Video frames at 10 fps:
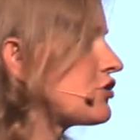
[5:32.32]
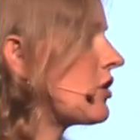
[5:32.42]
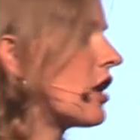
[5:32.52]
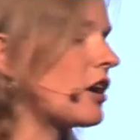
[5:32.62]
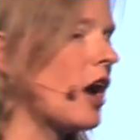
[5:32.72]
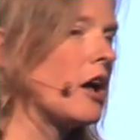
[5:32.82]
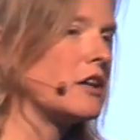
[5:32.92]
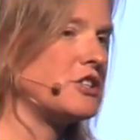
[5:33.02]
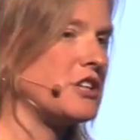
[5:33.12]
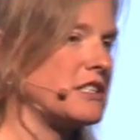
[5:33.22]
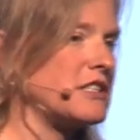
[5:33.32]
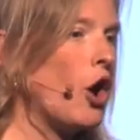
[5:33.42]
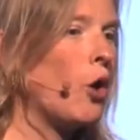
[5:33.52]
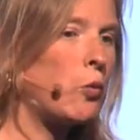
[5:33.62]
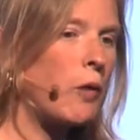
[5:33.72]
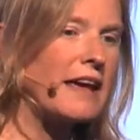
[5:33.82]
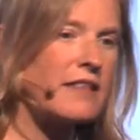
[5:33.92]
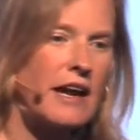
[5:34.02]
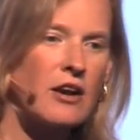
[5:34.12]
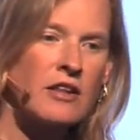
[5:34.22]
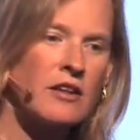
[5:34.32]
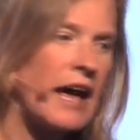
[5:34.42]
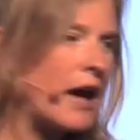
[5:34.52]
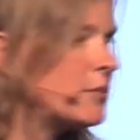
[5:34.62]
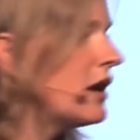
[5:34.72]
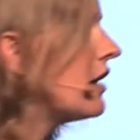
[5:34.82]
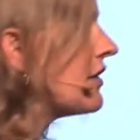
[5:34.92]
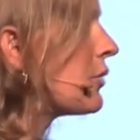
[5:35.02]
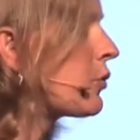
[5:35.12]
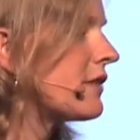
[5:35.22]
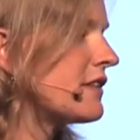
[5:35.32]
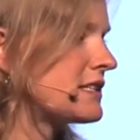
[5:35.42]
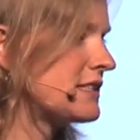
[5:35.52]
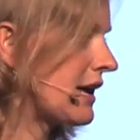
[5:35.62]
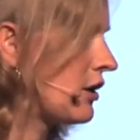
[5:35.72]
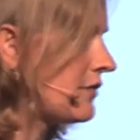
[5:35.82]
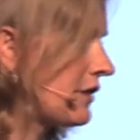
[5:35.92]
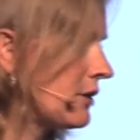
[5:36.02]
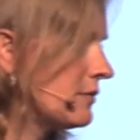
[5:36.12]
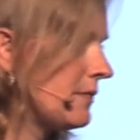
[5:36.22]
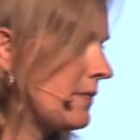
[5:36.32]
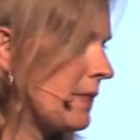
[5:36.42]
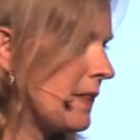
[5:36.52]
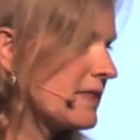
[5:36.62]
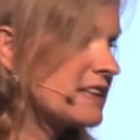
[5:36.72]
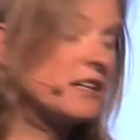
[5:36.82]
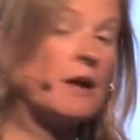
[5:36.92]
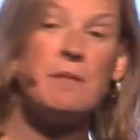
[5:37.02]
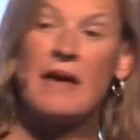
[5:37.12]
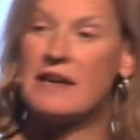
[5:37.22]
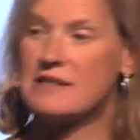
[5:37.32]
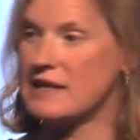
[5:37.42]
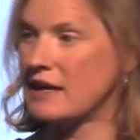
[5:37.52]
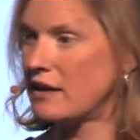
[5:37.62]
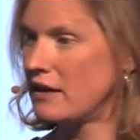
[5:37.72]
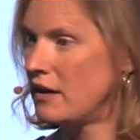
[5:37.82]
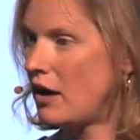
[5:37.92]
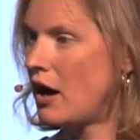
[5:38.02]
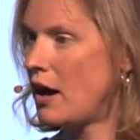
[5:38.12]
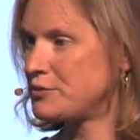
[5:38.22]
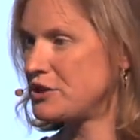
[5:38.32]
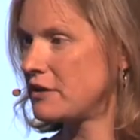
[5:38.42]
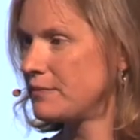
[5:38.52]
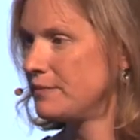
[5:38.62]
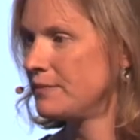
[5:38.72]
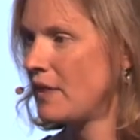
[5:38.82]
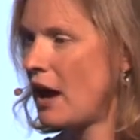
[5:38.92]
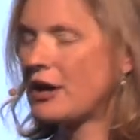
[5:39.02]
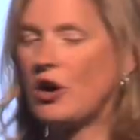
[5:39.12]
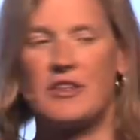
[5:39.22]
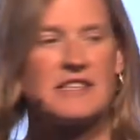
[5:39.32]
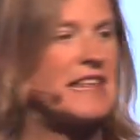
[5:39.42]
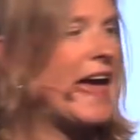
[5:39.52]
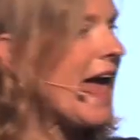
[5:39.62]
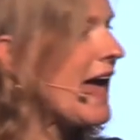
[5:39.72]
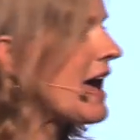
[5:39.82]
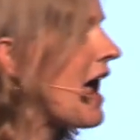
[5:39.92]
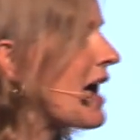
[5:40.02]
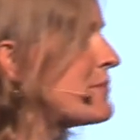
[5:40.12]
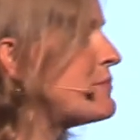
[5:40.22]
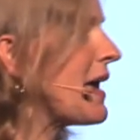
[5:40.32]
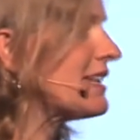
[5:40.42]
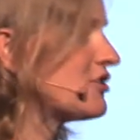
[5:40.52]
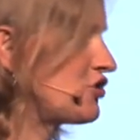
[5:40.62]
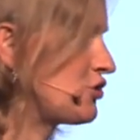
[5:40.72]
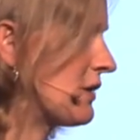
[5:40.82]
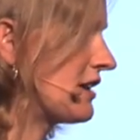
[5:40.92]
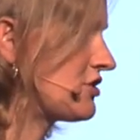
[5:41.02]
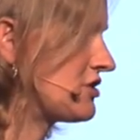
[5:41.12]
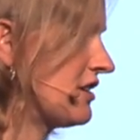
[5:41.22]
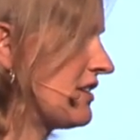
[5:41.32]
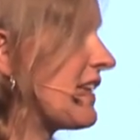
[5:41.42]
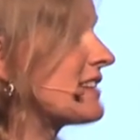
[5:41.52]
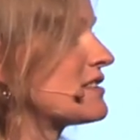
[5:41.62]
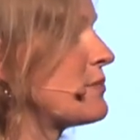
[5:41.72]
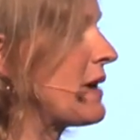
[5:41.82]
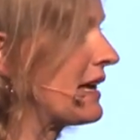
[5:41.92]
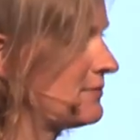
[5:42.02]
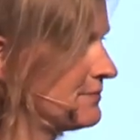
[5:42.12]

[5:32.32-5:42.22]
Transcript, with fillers: or an oncologist, right there in the lab, they run this thing over you. That's an amazing option. I call this the AI bait and switch. That's the bait.